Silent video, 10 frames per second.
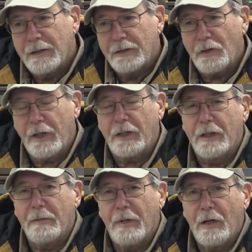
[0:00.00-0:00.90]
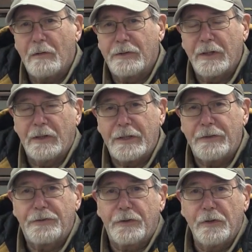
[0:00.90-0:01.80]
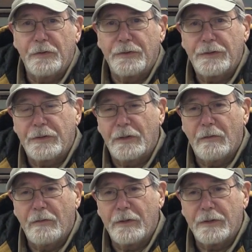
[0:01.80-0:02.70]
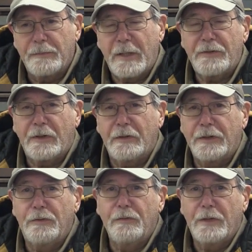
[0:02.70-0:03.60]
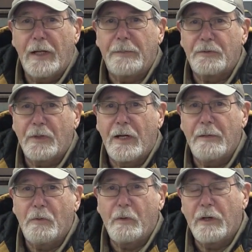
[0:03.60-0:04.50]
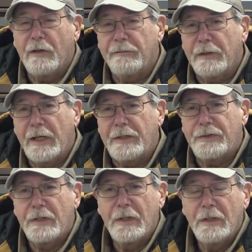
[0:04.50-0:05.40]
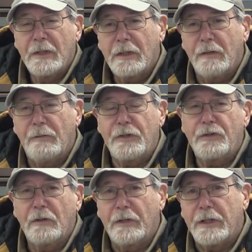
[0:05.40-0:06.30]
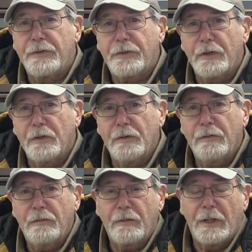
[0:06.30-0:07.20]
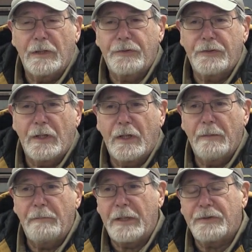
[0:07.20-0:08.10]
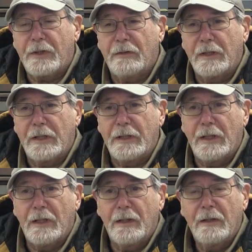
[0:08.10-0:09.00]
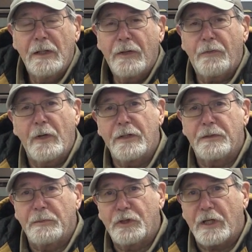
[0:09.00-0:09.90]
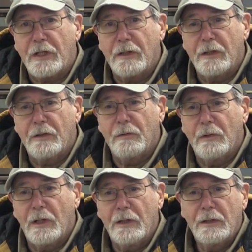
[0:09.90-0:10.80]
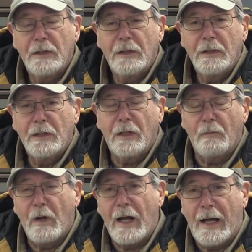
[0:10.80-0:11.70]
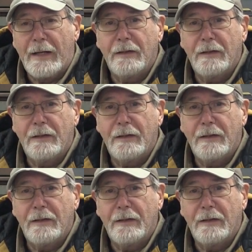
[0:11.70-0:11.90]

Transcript: talking about lead screws, you know, there's basically two types that I'm aware of, and that's conventional lead screw that's basically threads machined into a rod,